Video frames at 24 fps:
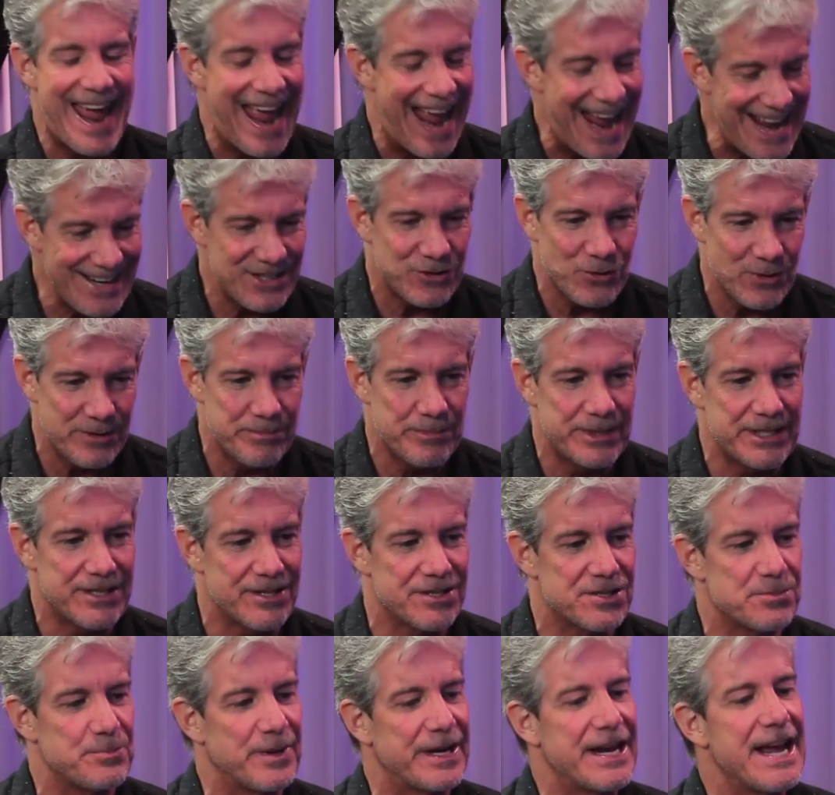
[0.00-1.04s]
hate to admit
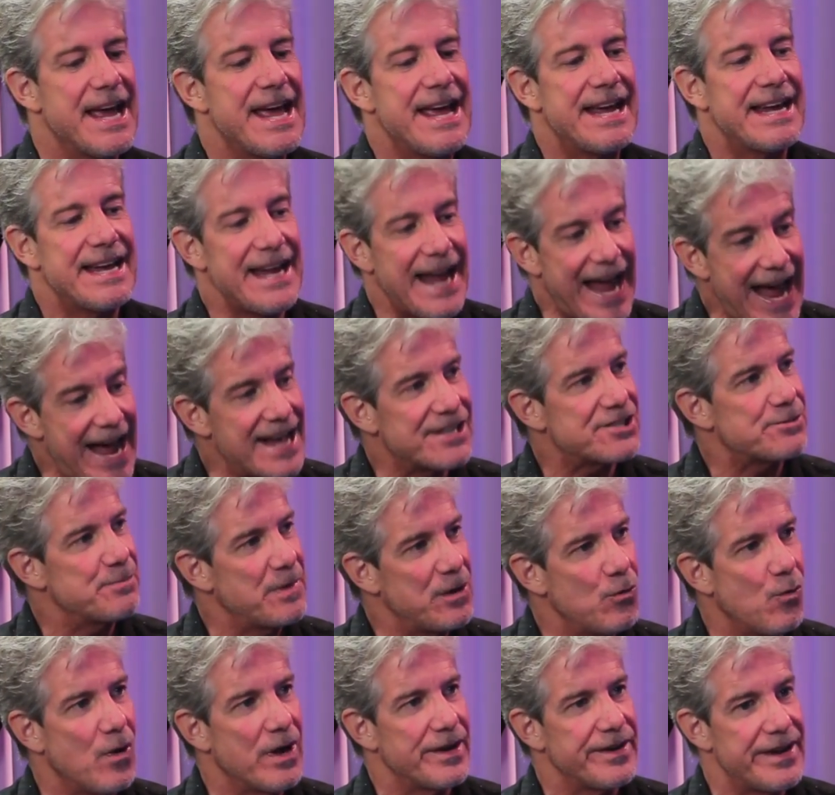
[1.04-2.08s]
this, but he asked
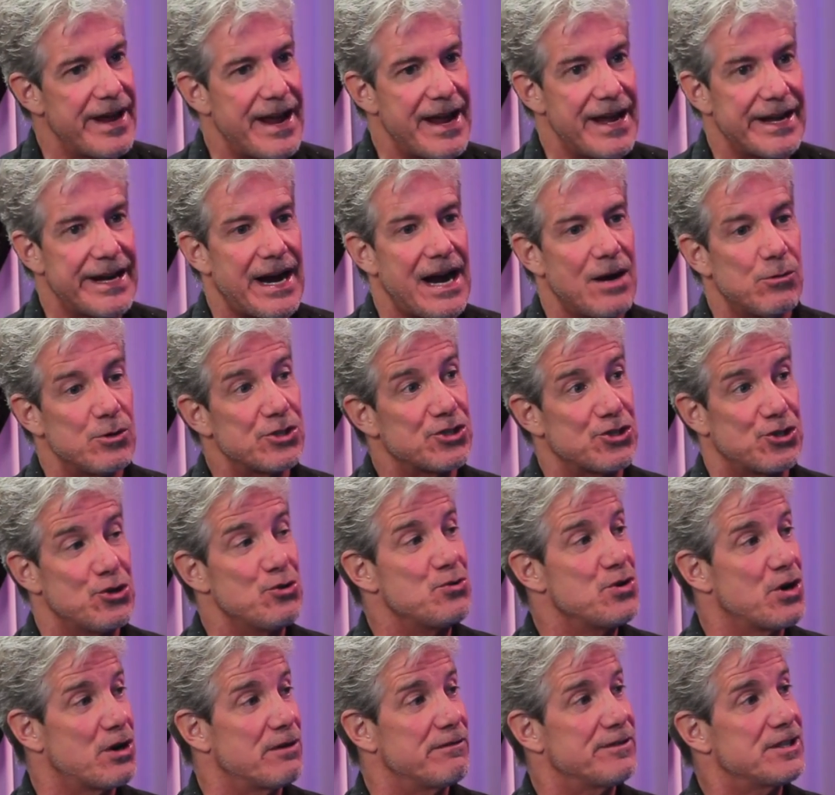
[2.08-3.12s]
me one day, and I was too
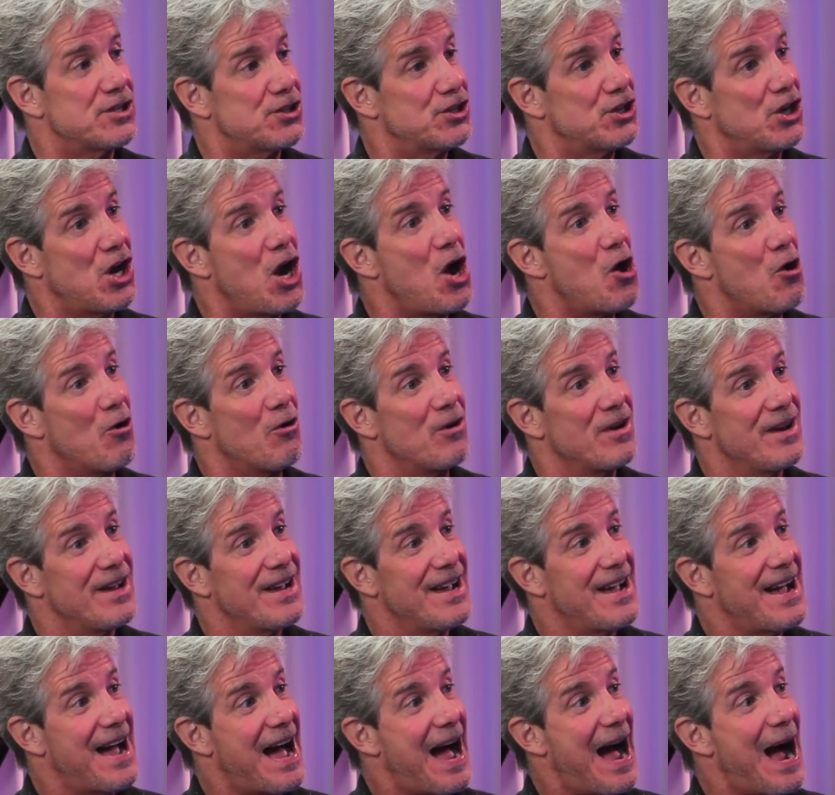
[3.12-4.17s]
nervous to go.
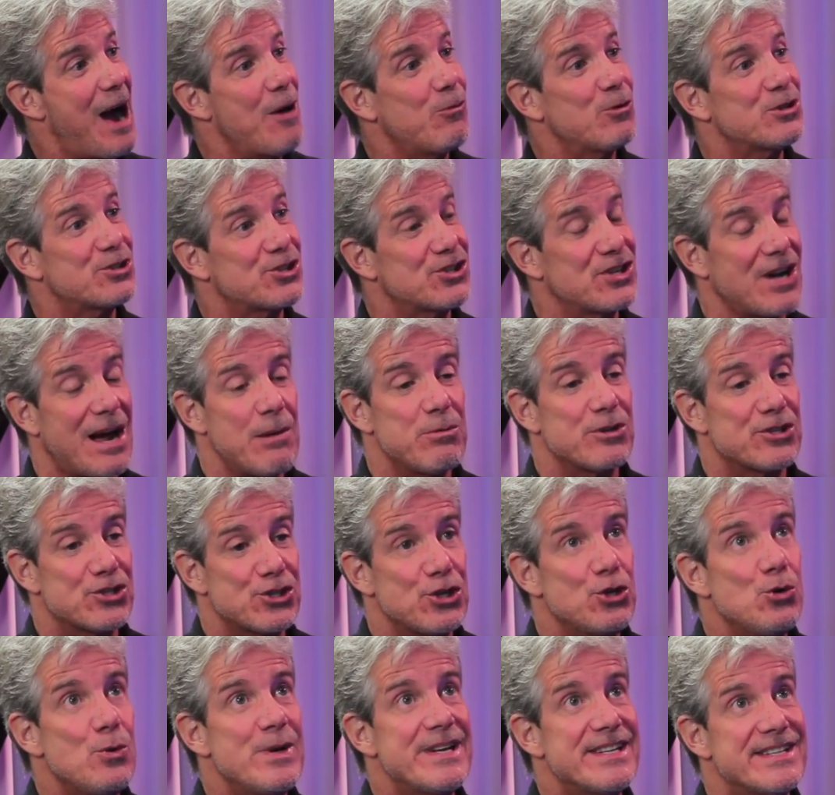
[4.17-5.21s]
Wow. I was I was
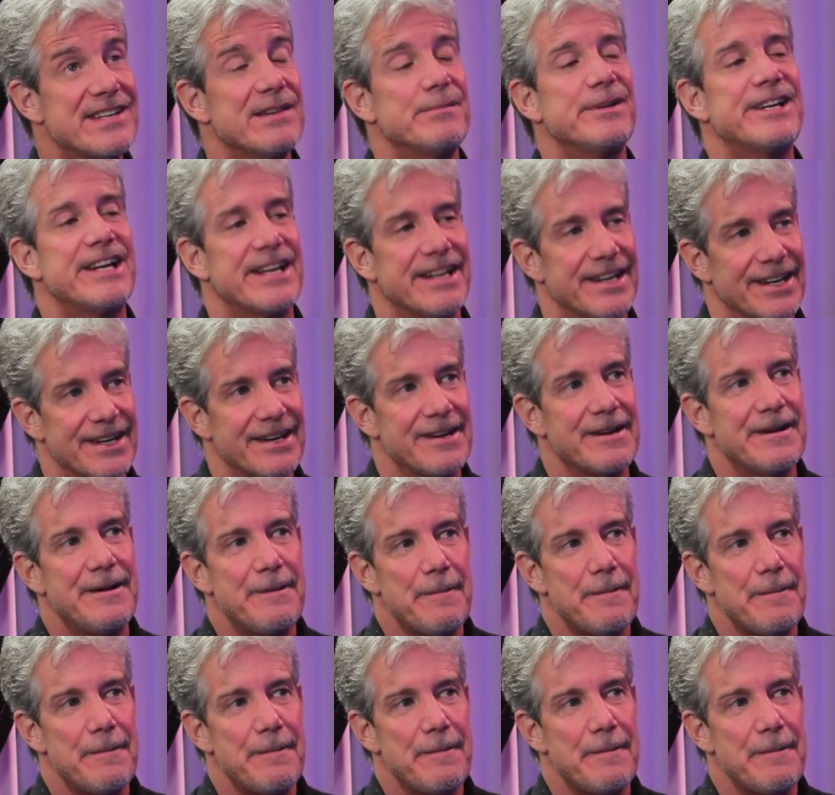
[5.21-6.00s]
too intimidated.